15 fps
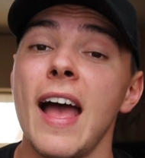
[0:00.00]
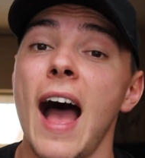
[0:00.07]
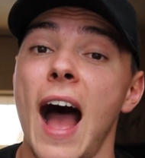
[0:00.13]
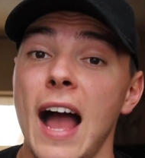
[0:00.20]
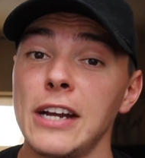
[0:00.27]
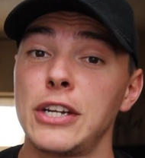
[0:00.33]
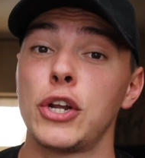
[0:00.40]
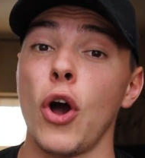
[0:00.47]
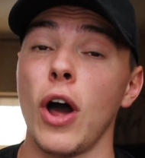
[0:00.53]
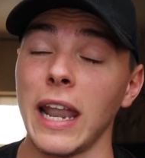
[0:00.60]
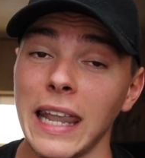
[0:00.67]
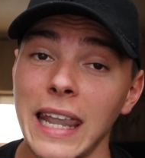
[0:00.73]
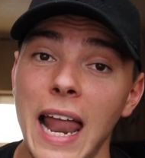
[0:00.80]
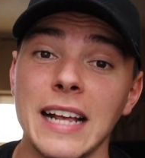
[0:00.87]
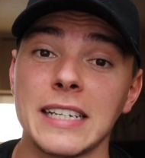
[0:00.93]
I actually got a
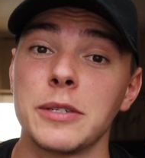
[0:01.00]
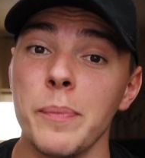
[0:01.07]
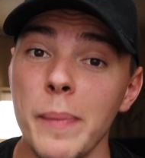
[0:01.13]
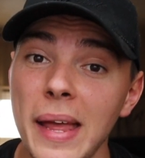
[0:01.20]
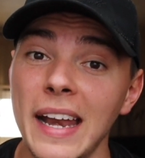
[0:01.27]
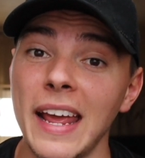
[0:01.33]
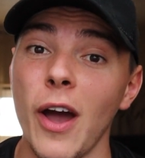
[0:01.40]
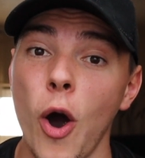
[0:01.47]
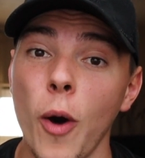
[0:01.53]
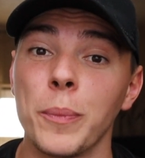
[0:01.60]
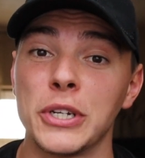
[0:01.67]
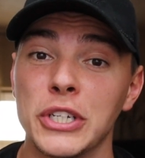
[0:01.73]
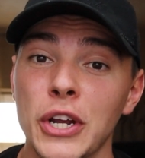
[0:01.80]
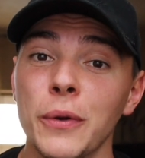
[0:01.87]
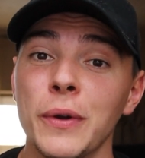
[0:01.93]
last minute
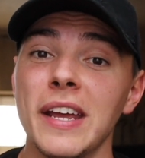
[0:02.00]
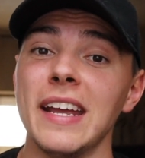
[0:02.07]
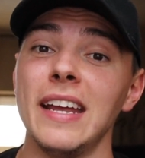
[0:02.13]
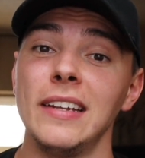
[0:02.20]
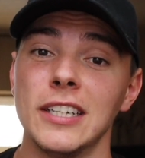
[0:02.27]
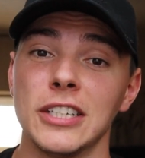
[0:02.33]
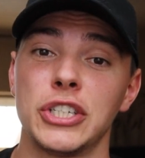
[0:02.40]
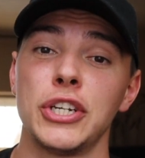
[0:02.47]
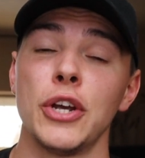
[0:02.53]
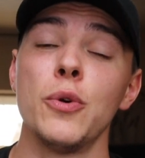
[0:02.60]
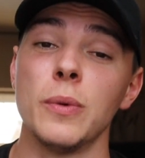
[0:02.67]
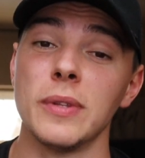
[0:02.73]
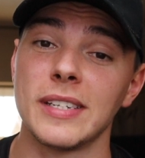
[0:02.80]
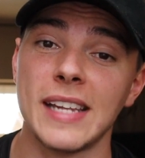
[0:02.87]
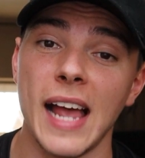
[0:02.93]
opportunity to shoot
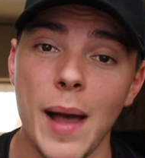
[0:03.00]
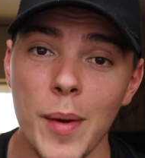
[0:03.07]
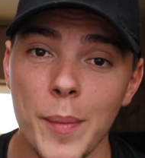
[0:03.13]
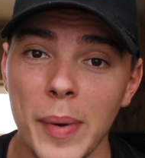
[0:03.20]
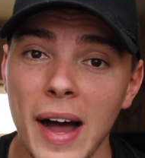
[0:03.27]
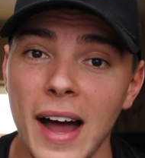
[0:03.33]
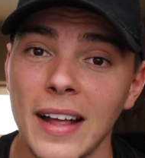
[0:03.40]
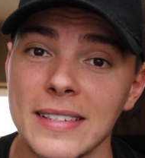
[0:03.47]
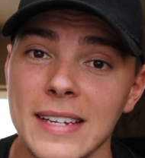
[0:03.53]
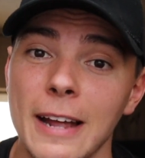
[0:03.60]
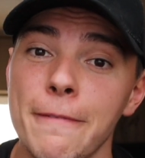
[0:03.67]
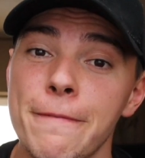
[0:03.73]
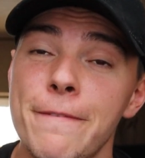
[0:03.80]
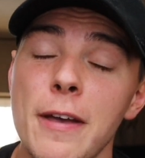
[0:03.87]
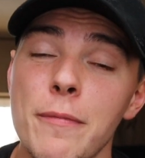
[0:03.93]
with Simon Barnes
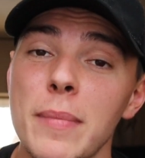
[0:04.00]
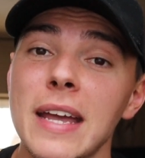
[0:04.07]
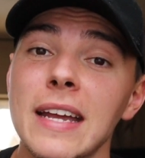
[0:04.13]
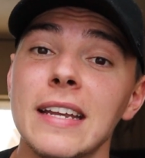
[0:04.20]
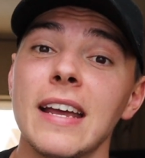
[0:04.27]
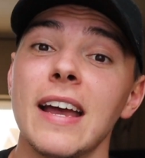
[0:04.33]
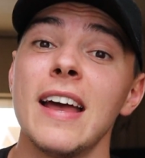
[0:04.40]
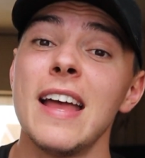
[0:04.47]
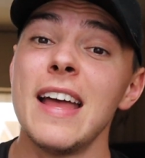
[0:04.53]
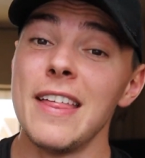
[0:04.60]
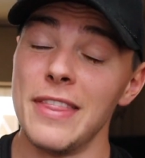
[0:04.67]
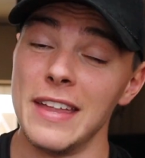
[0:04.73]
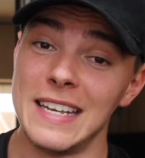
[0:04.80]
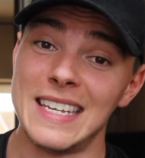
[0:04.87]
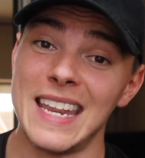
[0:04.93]
and Fit Media
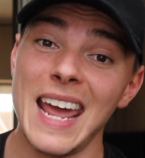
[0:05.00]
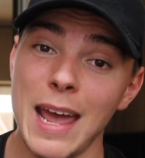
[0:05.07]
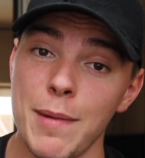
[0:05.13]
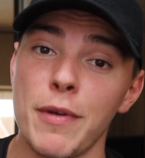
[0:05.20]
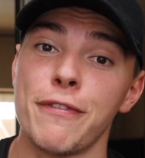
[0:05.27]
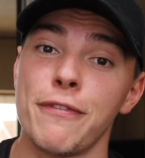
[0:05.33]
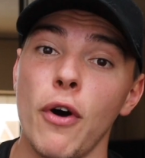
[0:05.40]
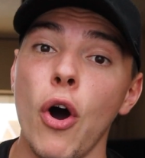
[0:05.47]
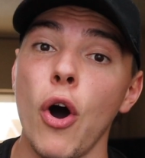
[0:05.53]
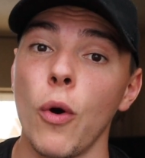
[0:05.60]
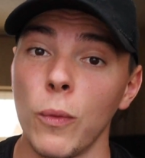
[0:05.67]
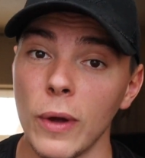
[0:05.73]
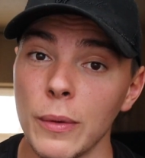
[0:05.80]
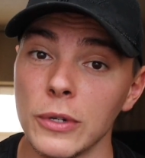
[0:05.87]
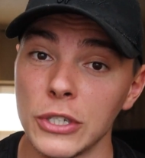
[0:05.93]
the day before
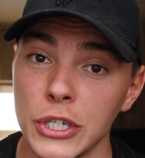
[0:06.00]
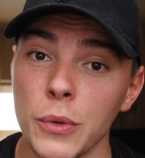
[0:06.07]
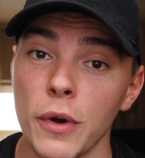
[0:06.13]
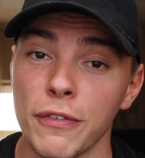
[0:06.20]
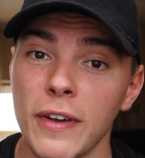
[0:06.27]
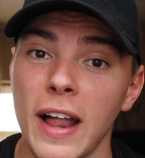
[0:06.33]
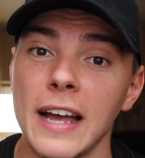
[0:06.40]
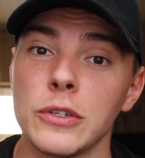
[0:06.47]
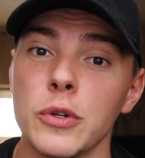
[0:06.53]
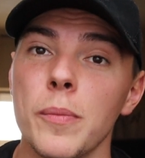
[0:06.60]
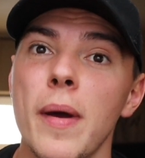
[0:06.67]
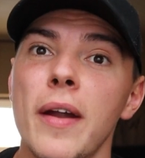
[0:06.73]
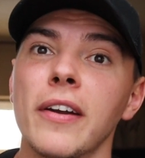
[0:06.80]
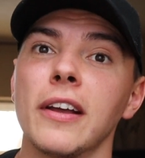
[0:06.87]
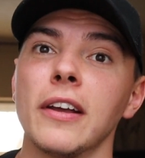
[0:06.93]
we were due to fly to
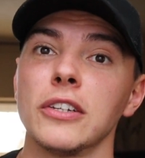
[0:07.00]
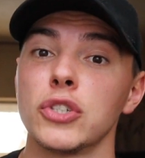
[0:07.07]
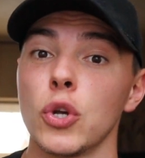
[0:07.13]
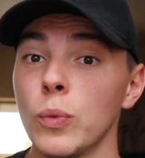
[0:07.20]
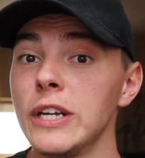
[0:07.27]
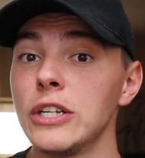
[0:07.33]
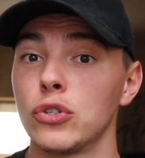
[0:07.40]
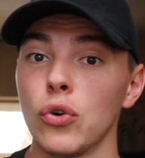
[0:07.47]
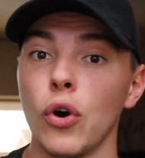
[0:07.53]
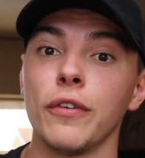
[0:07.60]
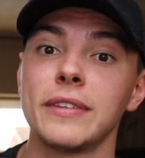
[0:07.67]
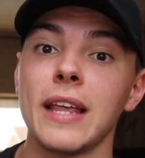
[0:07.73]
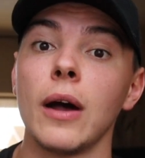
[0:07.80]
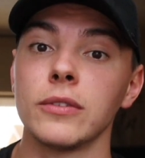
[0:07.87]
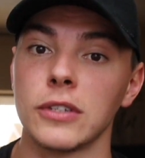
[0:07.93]
America. So we
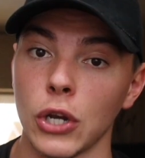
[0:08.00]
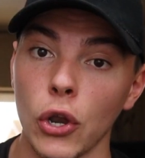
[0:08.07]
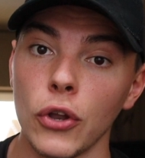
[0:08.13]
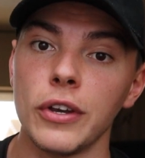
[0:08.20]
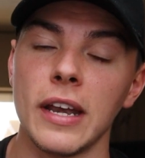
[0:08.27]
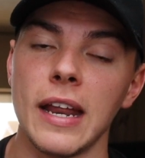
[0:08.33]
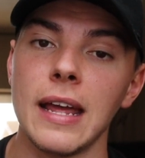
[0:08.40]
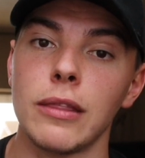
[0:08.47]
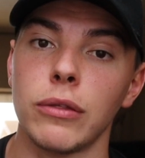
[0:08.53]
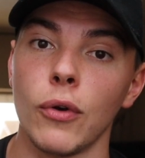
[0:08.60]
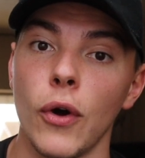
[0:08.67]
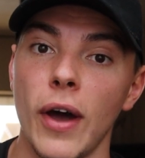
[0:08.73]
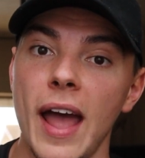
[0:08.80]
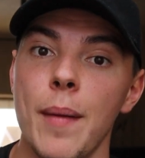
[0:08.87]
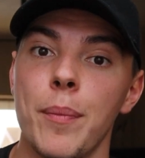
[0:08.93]
drove down to London
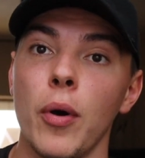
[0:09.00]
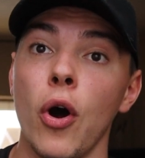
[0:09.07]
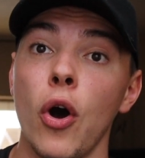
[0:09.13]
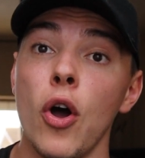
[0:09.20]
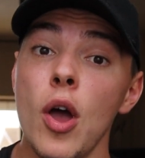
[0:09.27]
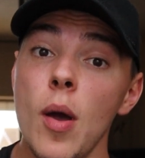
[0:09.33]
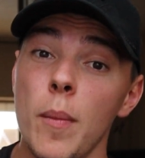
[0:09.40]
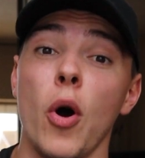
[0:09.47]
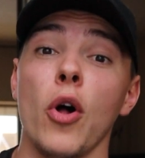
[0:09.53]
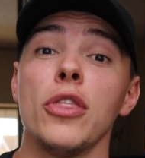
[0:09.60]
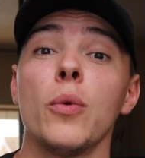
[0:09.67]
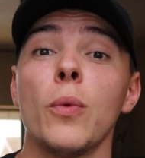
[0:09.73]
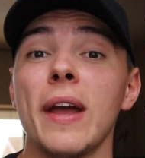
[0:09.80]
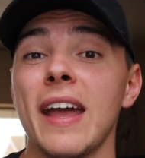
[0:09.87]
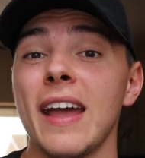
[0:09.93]
Heathrow Airport, but on
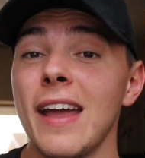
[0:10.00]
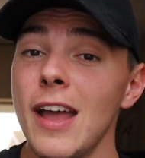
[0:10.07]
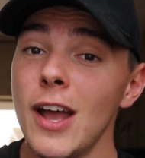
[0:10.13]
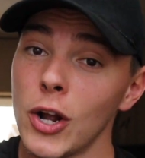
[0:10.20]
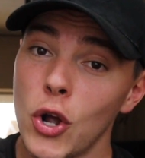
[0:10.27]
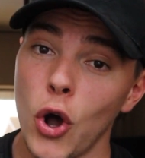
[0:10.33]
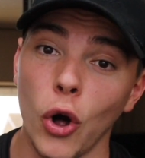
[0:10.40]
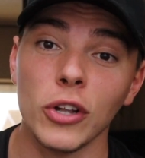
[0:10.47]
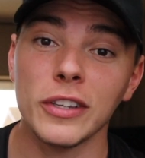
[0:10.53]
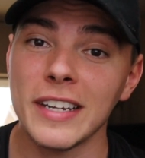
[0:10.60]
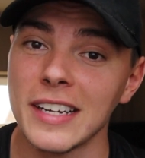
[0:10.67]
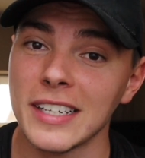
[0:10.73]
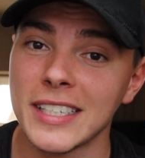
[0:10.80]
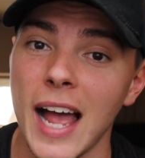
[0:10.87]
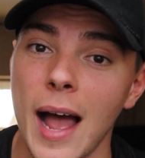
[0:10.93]
the way called
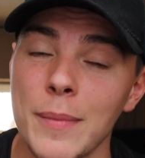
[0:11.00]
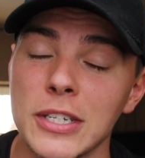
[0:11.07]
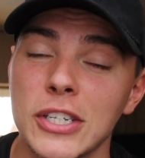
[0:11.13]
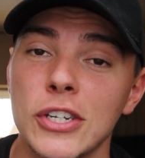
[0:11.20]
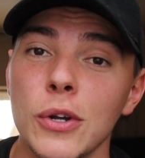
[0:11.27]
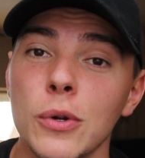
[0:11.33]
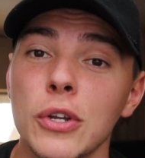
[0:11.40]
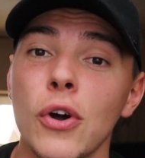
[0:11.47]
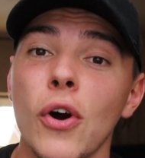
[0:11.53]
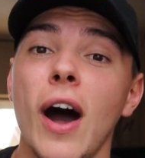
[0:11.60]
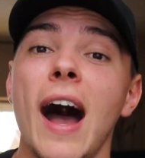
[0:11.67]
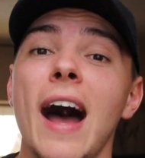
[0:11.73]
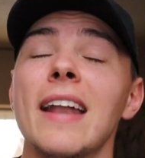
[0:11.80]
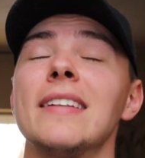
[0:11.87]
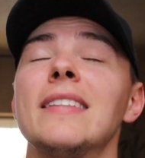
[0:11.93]
into Simon's studio
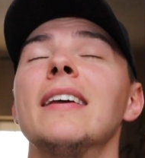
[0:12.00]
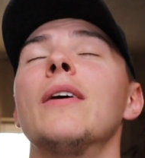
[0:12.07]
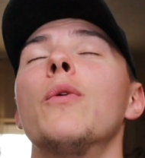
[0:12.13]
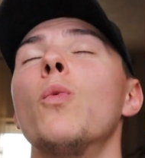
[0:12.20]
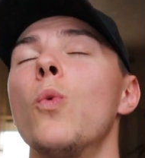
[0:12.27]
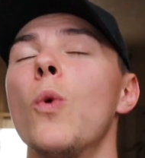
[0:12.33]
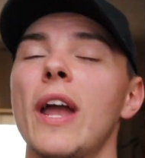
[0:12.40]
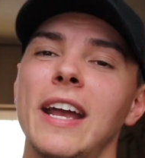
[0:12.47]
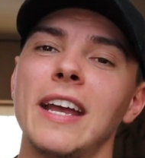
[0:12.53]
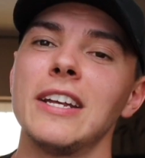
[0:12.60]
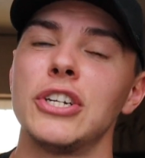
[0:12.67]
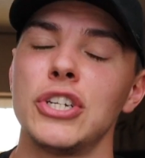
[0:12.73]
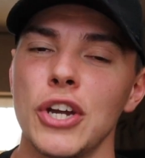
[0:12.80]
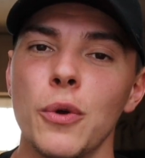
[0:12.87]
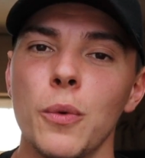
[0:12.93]
and did a
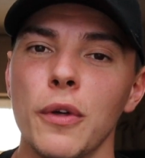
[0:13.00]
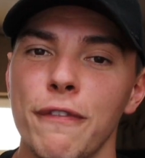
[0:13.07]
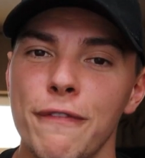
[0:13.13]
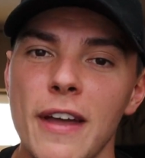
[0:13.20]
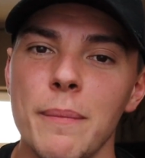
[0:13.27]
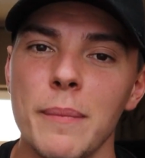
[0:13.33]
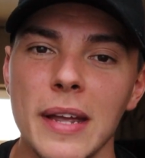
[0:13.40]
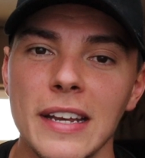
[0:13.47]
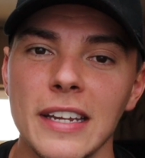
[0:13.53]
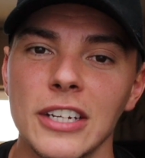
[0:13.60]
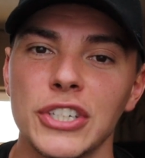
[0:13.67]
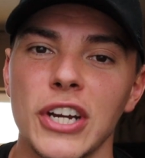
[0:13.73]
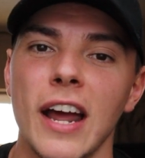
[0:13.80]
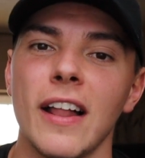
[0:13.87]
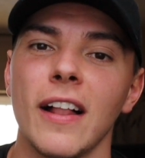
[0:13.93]
wicked shoot with Fit Media
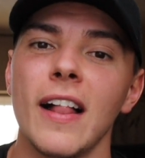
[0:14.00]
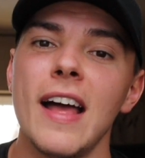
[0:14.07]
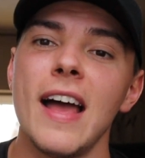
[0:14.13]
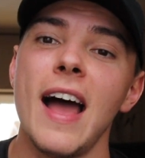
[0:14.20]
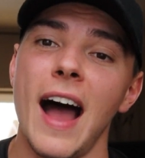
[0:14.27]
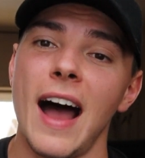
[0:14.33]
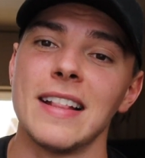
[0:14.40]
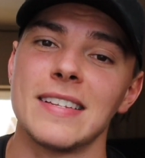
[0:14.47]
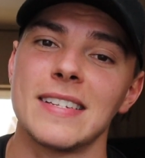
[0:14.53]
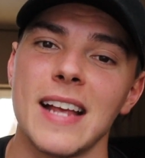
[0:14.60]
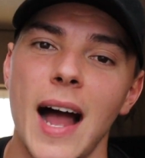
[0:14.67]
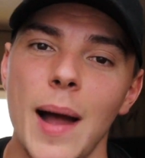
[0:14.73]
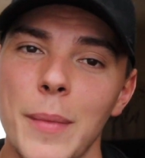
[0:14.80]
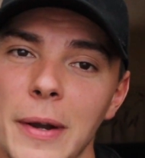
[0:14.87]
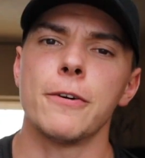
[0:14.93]
channel and
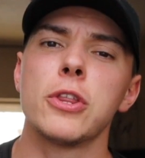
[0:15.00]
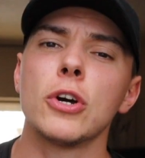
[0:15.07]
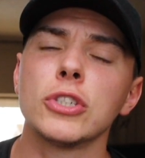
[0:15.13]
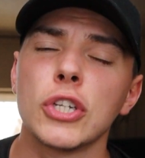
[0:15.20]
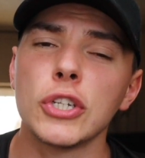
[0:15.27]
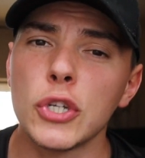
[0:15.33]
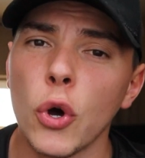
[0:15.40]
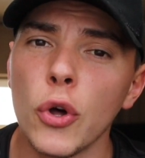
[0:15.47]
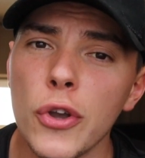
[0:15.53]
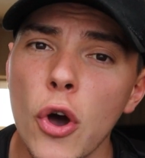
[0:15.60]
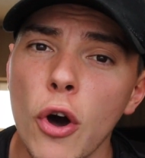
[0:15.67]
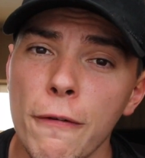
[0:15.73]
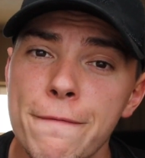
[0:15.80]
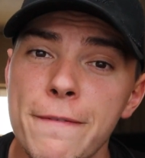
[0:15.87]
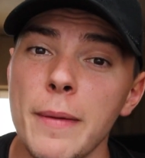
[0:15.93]
Simon. For those that don't
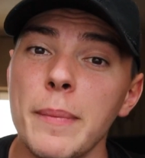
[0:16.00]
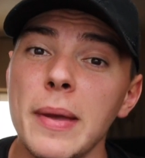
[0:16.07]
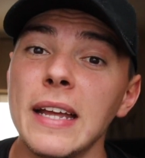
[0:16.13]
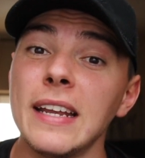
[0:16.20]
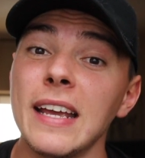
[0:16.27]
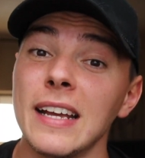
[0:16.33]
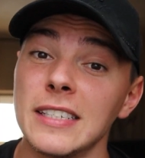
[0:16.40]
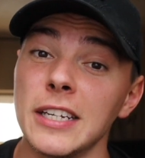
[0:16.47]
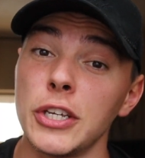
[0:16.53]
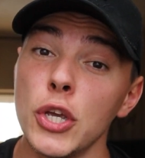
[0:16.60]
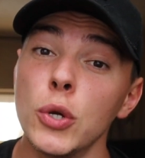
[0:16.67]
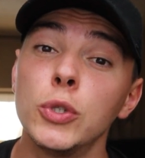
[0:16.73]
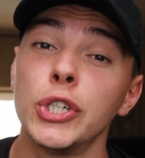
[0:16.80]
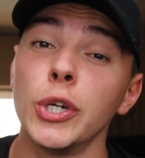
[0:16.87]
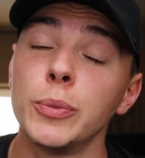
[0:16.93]
know, Fit Media is a
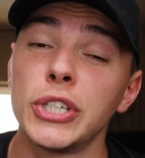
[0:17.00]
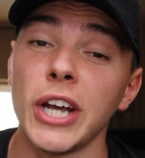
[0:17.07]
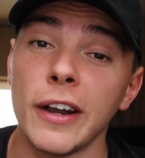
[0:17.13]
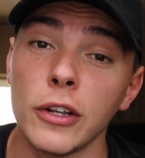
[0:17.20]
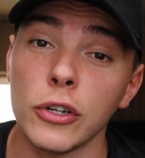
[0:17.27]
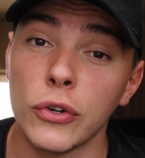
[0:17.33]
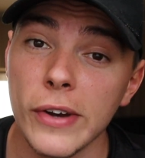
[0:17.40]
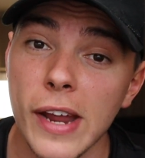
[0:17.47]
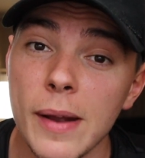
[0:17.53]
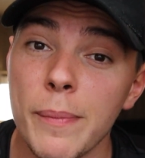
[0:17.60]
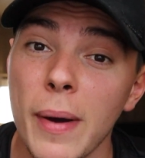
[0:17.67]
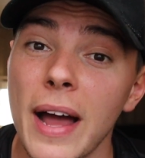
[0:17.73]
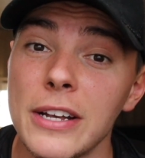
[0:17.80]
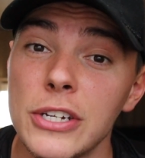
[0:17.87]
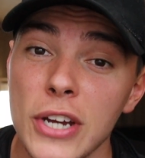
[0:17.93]
YouTube channel created
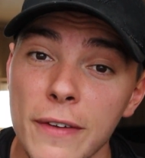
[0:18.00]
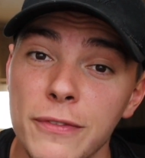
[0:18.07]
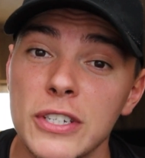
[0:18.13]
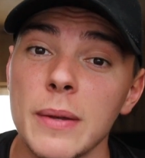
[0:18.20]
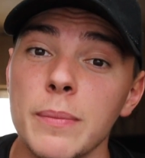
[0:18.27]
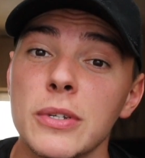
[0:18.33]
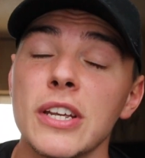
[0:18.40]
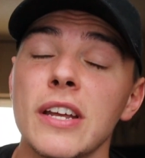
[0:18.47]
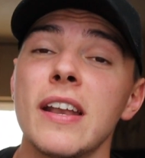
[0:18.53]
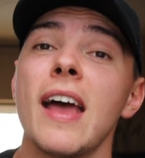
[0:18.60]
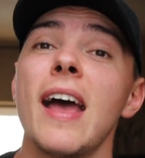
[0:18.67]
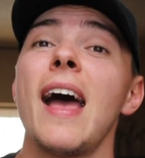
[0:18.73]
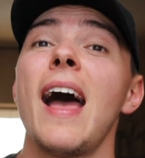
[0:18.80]
by Jeff Simpson,